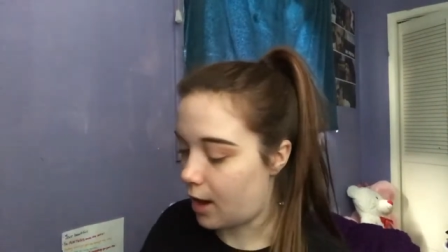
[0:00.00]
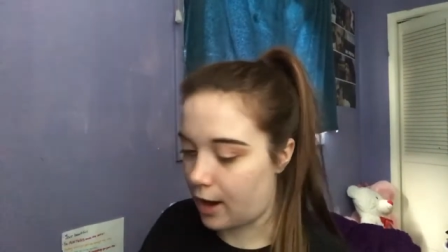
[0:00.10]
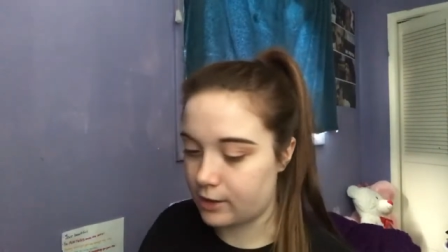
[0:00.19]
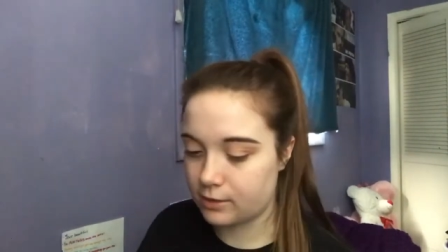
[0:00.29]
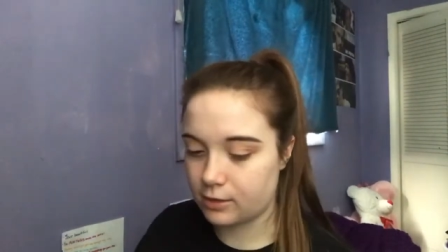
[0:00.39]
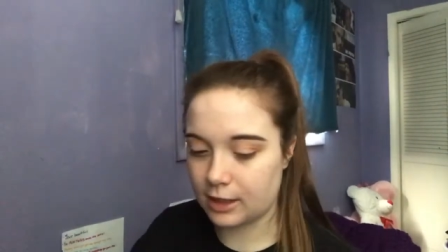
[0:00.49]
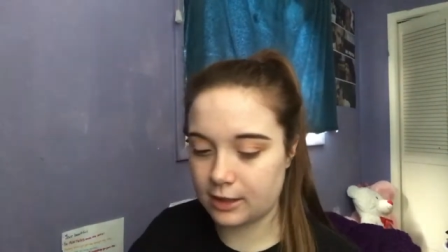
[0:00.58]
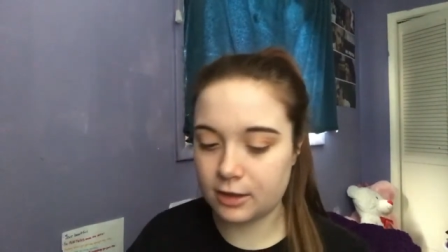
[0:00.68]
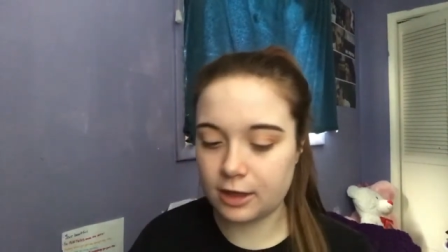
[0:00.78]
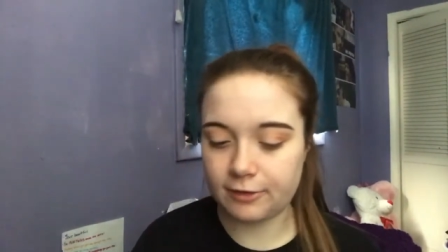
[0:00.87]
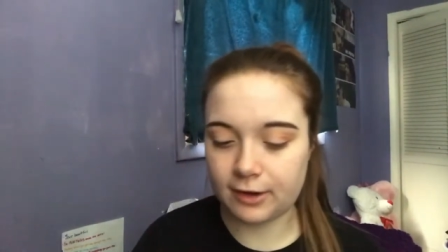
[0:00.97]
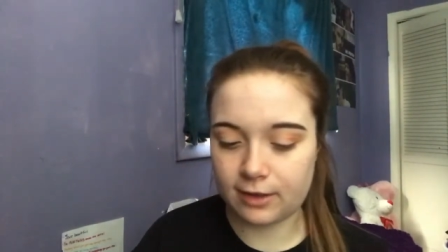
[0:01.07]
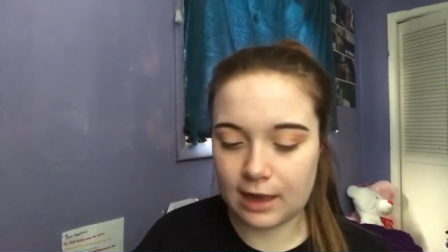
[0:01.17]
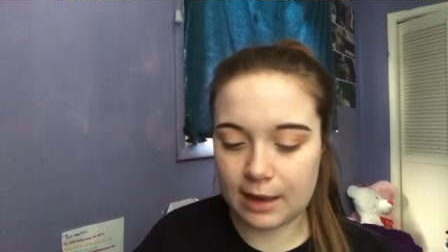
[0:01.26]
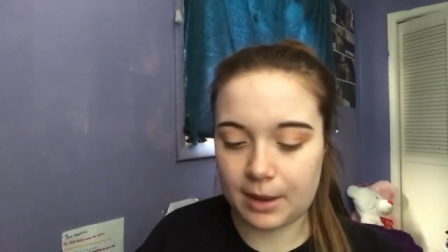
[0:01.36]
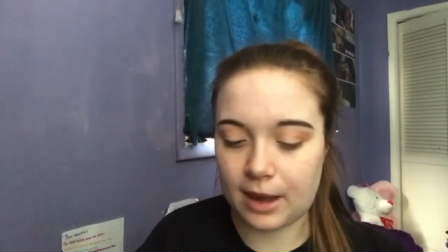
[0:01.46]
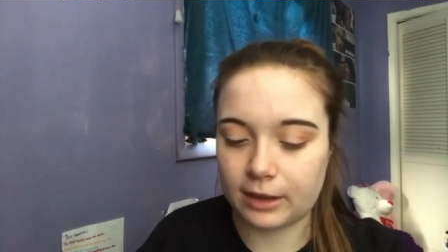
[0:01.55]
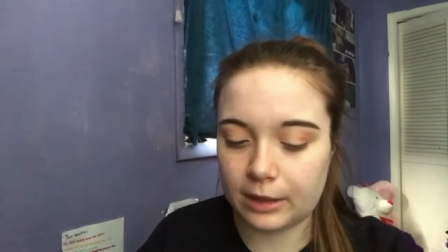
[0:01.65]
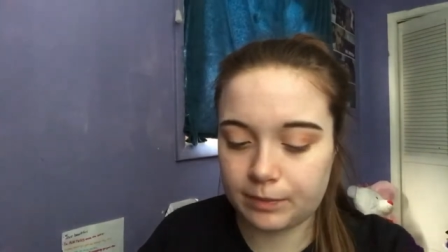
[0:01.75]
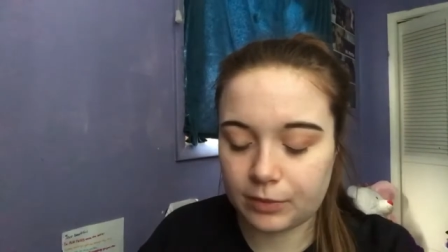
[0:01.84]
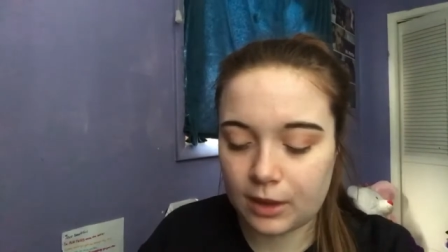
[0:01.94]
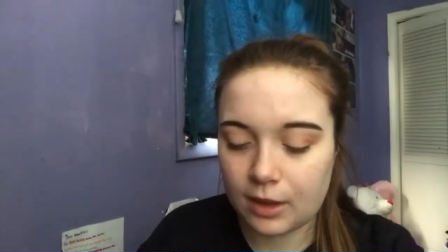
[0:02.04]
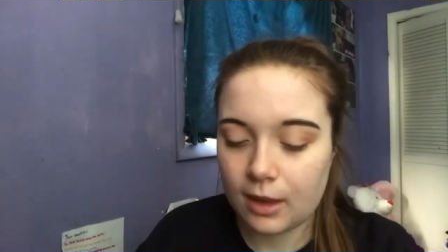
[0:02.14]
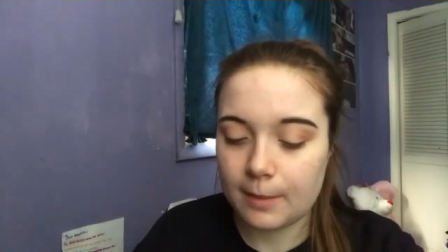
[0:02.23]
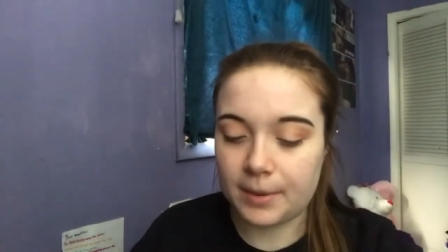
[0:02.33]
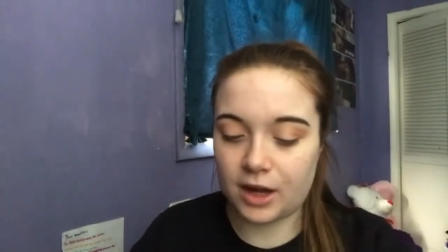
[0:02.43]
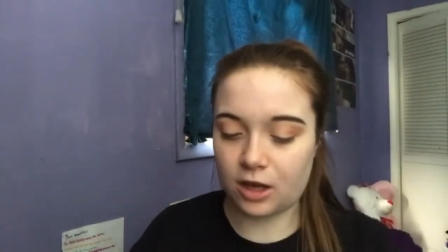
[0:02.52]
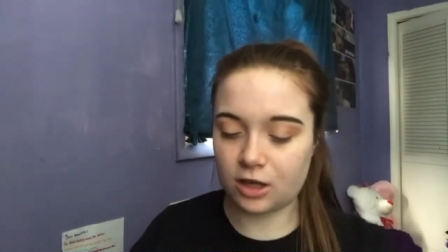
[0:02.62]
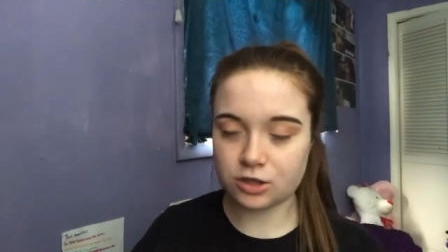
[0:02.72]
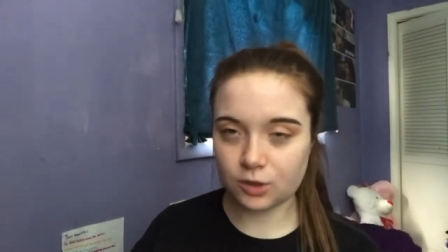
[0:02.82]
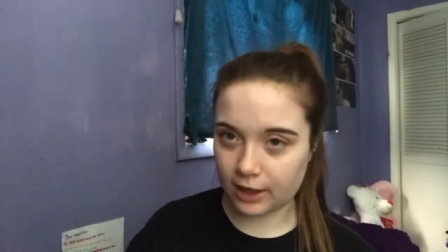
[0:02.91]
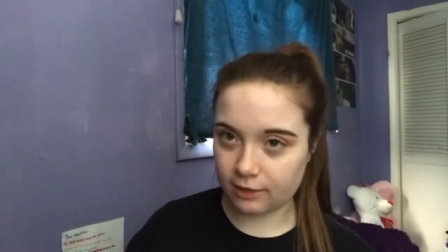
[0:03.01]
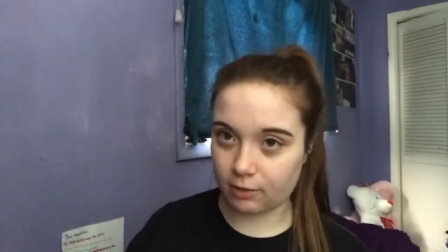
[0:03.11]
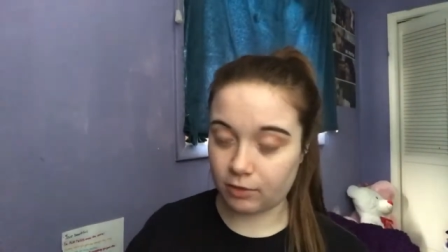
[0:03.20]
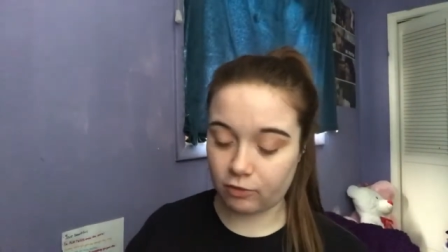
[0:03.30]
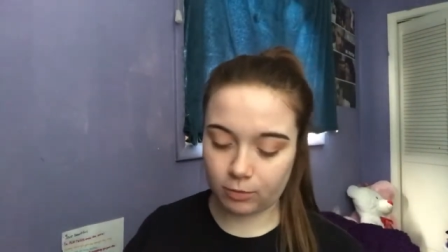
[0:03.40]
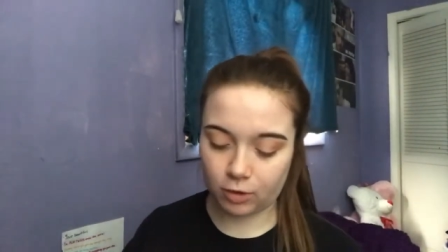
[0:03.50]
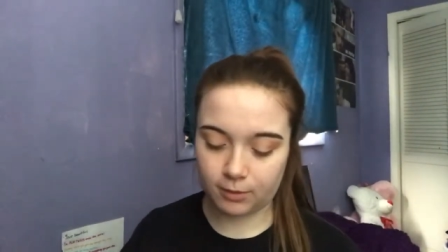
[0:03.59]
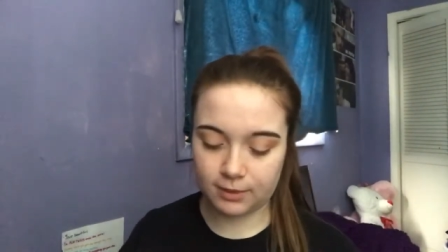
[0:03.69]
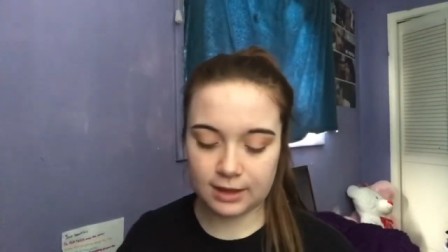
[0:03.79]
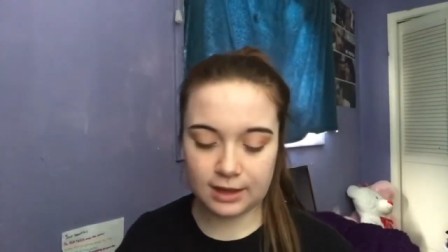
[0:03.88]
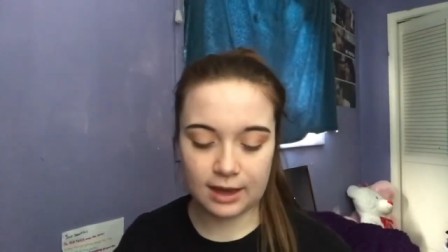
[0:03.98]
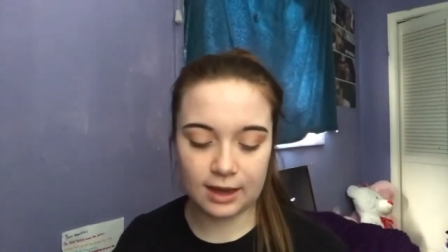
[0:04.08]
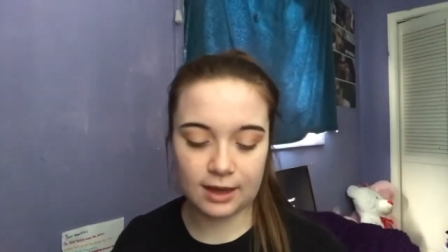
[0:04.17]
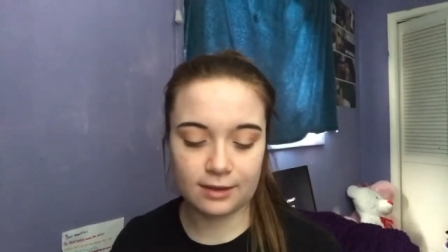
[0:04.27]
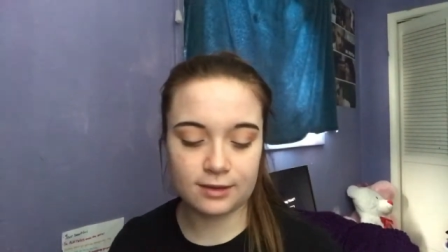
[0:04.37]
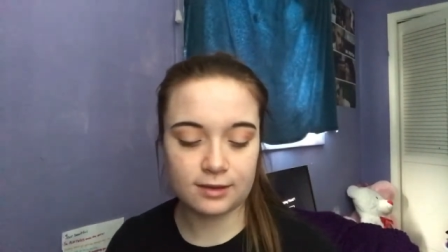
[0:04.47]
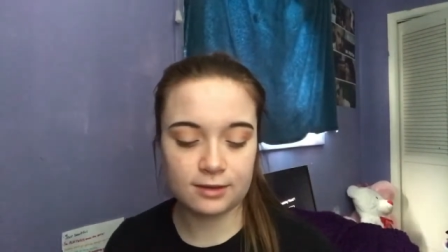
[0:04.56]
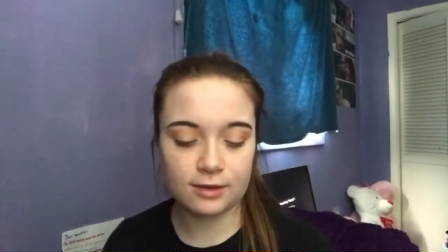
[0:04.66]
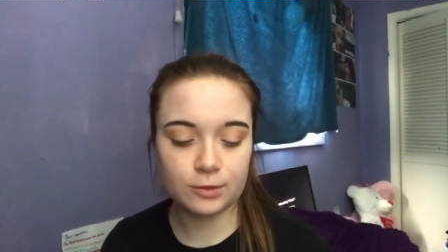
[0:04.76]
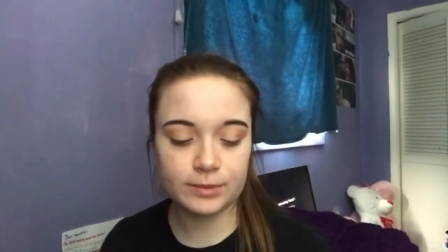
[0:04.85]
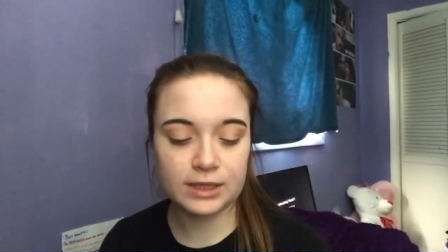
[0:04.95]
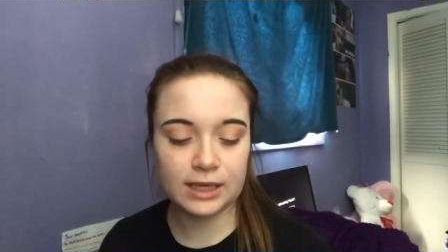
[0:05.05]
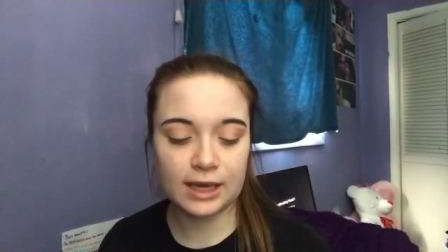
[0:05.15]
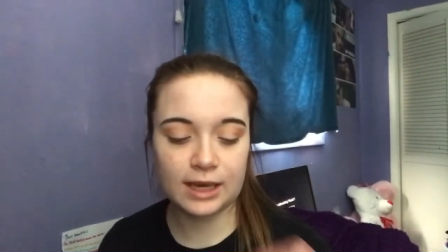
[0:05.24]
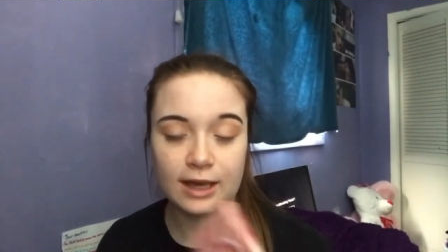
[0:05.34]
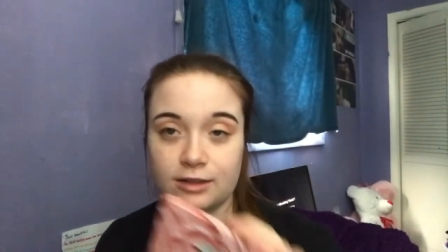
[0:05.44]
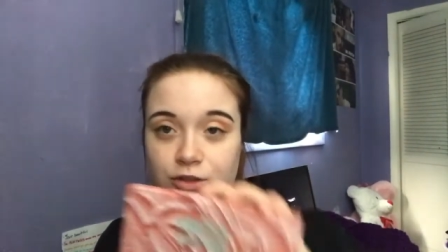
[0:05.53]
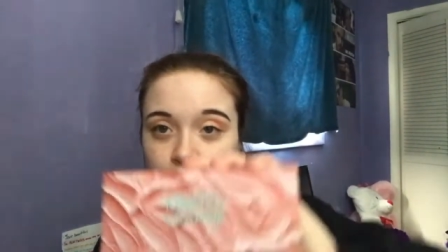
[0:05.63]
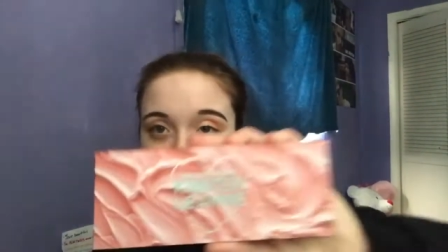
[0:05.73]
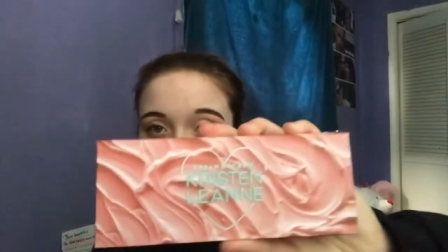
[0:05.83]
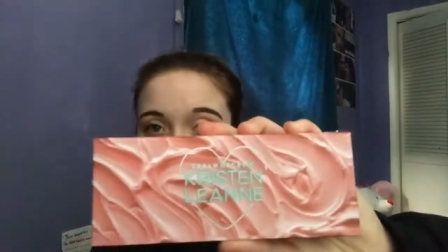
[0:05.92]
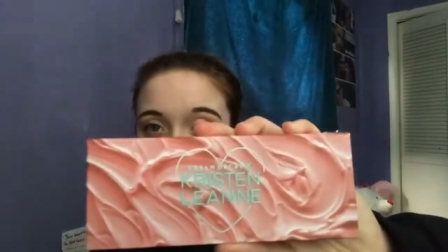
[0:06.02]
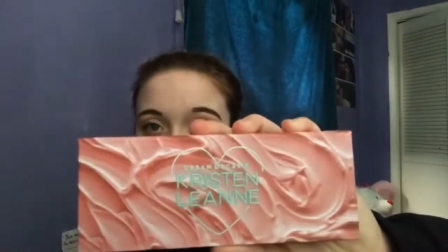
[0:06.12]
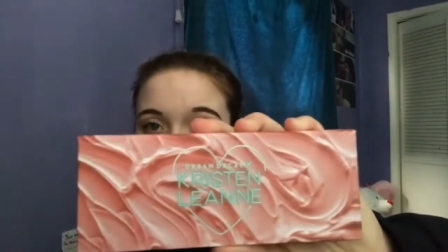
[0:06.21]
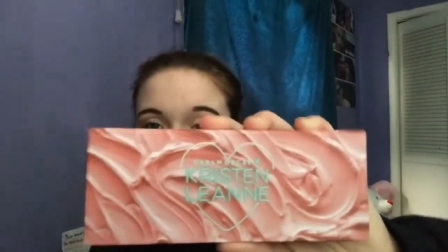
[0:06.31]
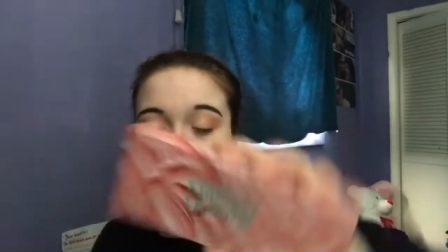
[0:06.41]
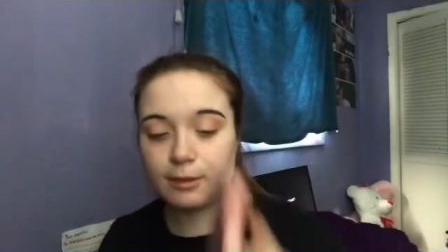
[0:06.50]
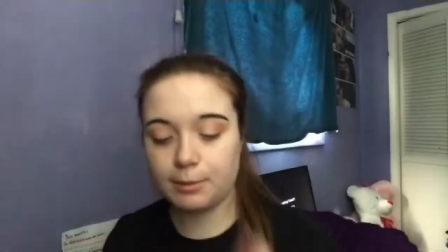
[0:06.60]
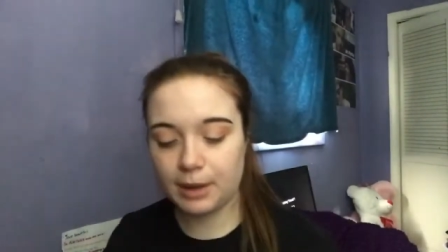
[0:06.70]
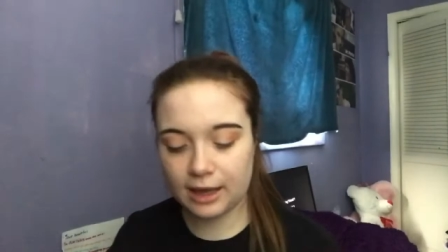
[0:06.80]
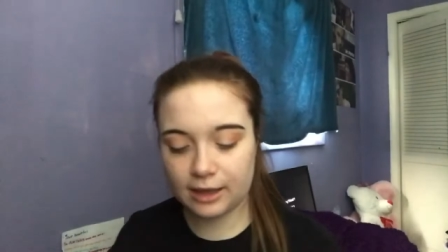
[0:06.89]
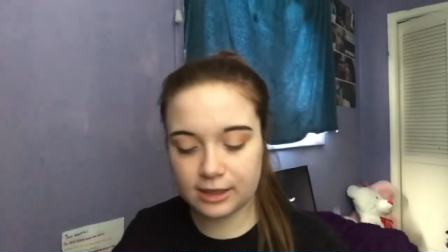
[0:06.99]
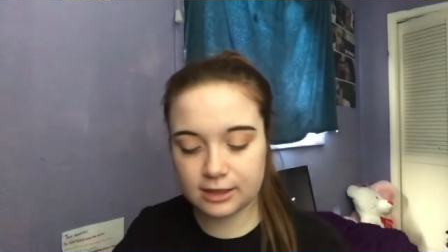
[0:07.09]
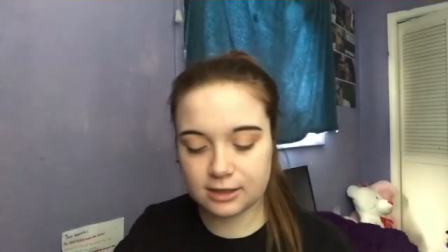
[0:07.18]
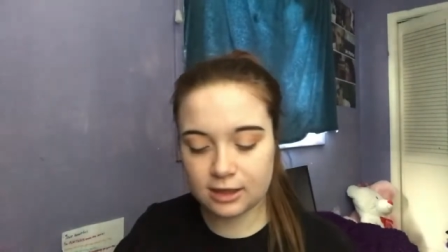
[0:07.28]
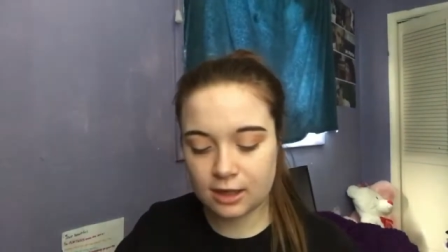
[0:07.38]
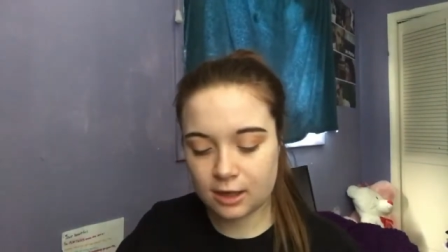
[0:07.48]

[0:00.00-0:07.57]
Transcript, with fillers: Alright, so that's enough out of that palette. But I also have something from Urban Decay, and this is the Urban Decay X Kristen Leanne palette.